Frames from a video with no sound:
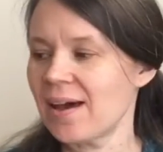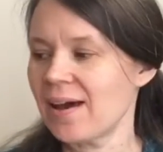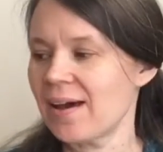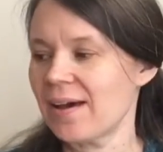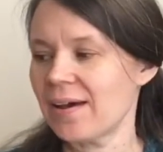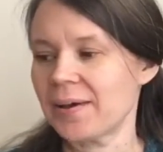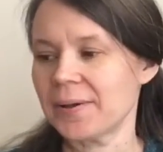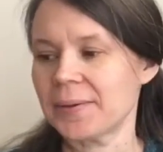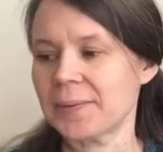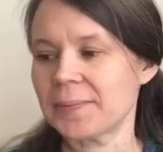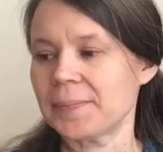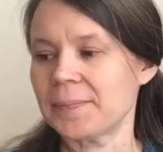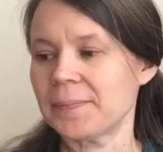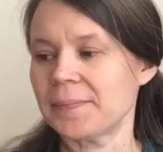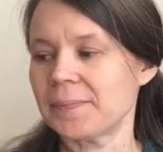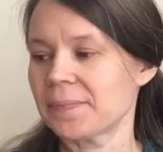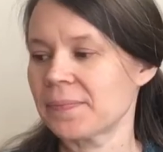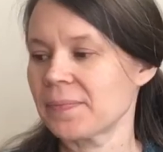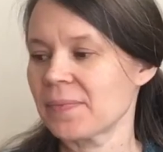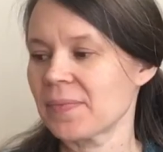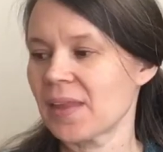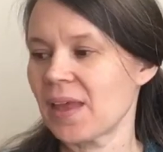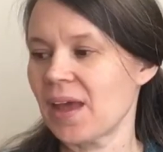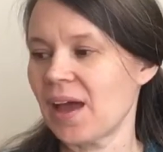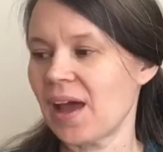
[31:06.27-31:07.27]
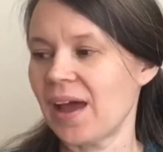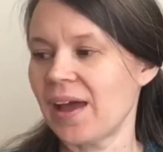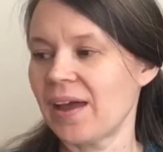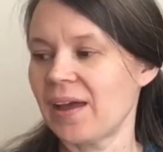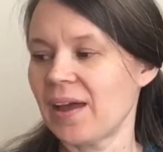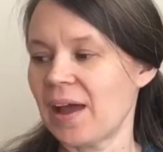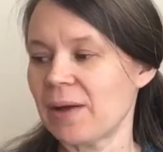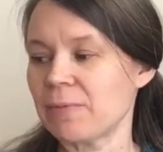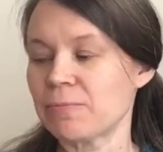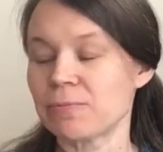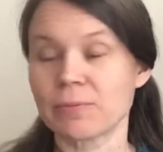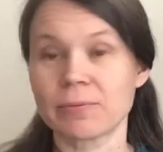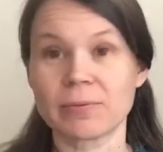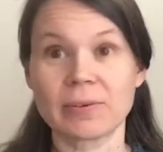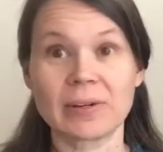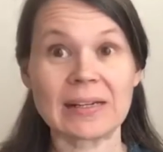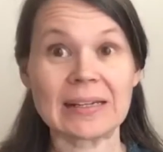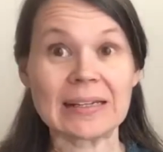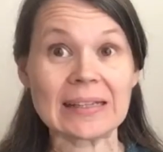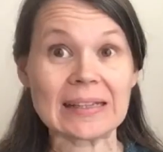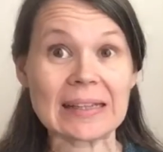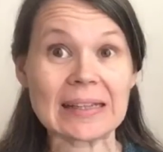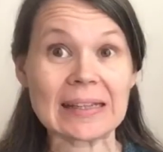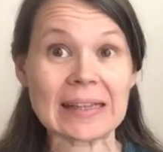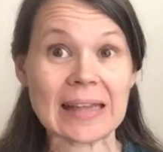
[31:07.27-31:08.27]
I
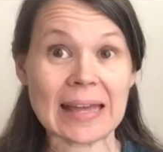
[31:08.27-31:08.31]
really